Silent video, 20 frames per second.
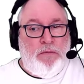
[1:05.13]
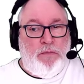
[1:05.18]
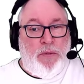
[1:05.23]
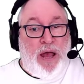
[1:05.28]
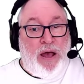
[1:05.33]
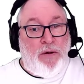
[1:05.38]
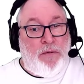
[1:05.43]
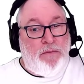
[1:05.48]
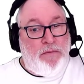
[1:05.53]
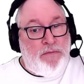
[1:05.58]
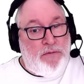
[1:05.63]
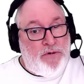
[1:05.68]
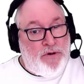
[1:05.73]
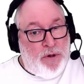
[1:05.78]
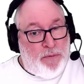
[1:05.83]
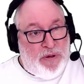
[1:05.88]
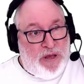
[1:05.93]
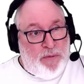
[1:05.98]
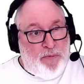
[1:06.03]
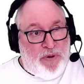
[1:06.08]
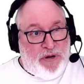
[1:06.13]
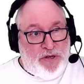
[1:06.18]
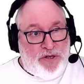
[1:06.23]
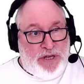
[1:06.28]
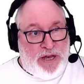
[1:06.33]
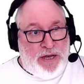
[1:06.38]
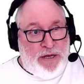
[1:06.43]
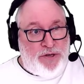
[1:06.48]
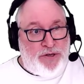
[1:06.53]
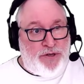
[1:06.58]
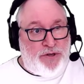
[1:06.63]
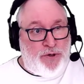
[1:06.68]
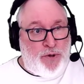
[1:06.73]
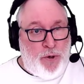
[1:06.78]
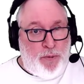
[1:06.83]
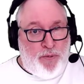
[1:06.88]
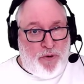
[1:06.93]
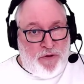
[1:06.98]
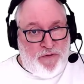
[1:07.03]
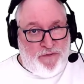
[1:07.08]
Well, to be precise, it's
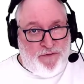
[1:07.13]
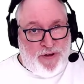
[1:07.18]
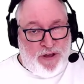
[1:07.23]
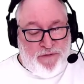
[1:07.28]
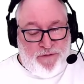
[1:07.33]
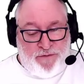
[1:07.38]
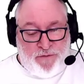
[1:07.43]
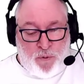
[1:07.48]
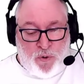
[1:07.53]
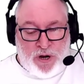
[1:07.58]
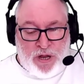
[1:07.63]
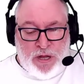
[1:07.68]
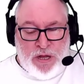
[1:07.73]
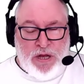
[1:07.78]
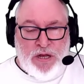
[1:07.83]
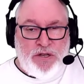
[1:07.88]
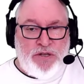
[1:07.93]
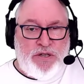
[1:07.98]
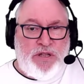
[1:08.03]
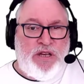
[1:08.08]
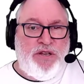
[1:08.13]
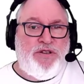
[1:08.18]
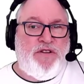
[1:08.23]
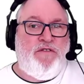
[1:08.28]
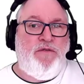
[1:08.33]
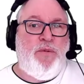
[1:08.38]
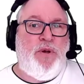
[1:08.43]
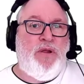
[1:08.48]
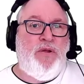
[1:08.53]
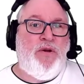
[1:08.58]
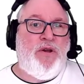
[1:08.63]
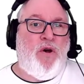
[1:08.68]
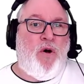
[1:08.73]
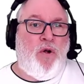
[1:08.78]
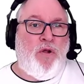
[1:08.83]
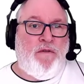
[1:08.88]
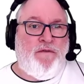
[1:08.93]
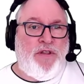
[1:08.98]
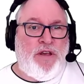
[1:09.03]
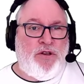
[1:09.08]
2.54. So let's have a wee look at
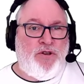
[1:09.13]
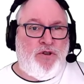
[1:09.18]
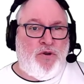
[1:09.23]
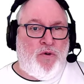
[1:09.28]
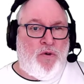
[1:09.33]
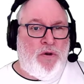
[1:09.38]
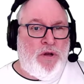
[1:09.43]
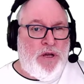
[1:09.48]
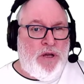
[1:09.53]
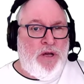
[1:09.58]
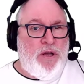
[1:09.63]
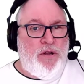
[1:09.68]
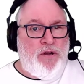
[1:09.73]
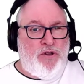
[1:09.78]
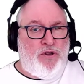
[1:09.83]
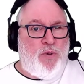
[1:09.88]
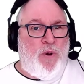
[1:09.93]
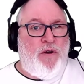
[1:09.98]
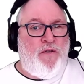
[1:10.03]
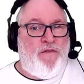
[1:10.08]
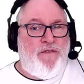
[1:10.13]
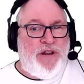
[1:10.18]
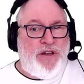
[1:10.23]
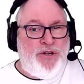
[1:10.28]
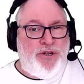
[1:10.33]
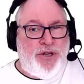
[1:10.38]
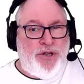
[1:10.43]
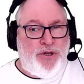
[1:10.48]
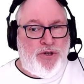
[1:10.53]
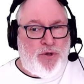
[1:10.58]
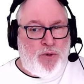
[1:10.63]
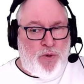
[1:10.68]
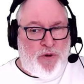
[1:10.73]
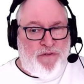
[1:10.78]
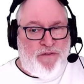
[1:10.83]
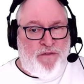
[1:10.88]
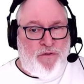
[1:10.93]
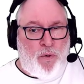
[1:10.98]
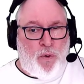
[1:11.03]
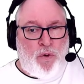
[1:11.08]
all of these. So in 12 inches to a
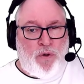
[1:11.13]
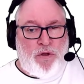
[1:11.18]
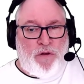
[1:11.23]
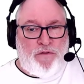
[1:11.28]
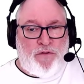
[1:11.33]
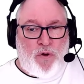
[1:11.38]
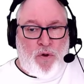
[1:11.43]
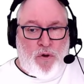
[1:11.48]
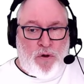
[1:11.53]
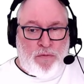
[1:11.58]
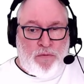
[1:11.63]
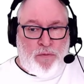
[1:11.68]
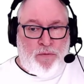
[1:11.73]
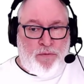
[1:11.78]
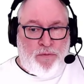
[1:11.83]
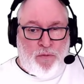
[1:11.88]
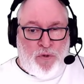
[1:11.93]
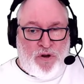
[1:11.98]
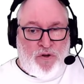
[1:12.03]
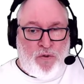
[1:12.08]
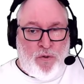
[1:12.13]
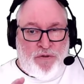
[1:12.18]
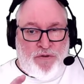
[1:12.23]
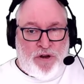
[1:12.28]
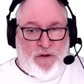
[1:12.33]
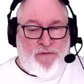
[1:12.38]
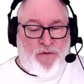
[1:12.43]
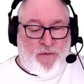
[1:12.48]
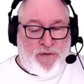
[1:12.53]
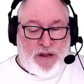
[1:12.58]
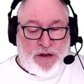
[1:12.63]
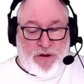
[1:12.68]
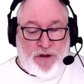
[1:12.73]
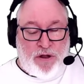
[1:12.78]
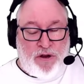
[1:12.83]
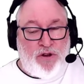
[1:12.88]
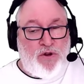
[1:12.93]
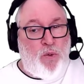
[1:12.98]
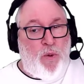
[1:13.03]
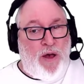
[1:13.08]
foot, you've got 1, 2, 3, 4. You've
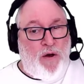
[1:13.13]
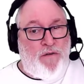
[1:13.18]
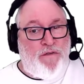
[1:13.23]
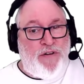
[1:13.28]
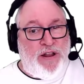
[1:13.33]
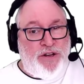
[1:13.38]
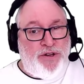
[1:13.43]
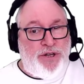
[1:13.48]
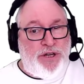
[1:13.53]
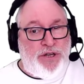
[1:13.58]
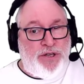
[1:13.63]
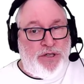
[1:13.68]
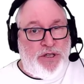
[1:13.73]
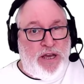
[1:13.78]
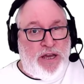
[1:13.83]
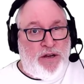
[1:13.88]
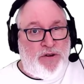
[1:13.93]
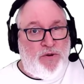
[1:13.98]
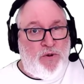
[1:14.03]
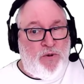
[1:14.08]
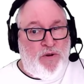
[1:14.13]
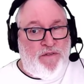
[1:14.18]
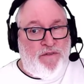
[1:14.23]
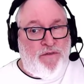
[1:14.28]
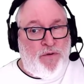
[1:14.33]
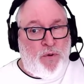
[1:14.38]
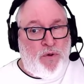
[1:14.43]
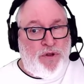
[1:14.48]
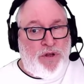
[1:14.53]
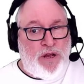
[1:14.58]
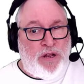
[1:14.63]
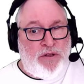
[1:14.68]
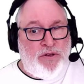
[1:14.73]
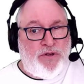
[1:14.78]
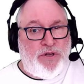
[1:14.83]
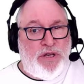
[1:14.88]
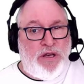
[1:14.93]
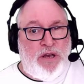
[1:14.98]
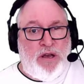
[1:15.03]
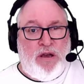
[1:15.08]
got 12 inches there to a foot. You can
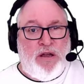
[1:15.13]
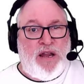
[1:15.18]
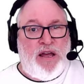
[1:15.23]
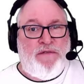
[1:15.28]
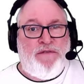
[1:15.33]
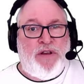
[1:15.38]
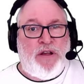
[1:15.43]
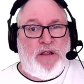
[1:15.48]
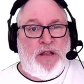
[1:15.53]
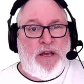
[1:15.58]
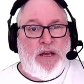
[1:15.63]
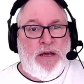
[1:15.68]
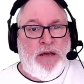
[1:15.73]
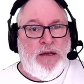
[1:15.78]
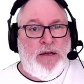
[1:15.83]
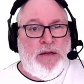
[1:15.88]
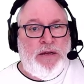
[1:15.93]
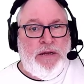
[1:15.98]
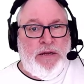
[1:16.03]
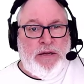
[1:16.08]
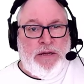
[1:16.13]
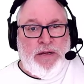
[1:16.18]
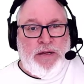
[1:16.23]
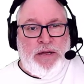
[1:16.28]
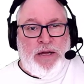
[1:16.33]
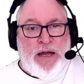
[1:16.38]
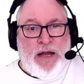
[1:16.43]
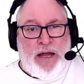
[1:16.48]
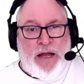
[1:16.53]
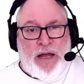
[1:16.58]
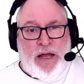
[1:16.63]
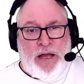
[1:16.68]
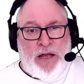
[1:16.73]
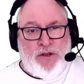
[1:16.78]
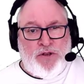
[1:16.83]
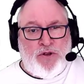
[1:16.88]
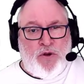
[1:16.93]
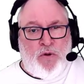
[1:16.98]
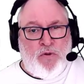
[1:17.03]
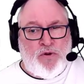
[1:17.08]
see it graphically.
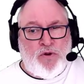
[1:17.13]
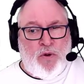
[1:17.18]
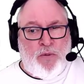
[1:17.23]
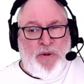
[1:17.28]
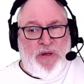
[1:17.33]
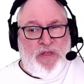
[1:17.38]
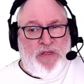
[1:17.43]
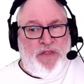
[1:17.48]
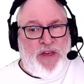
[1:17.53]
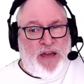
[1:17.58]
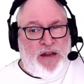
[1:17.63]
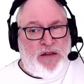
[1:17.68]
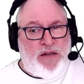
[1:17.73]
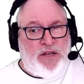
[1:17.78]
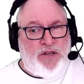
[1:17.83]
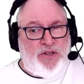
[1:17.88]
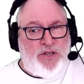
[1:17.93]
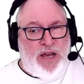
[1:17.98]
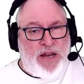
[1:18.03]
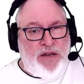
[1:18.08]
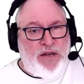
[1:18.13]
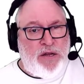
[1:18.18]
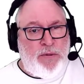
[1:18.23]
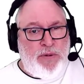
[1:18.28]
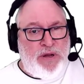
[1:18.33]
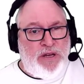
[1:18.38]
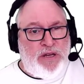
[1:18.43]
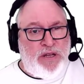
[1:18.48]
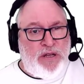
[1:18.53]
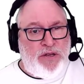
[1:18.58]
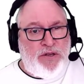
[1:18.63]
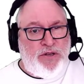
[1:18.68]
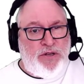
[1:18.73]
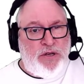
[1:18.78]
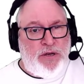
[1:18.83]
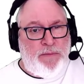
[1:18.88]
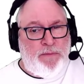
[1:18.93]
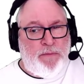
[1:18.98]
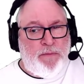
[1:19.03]
It's also about 30 centimetres.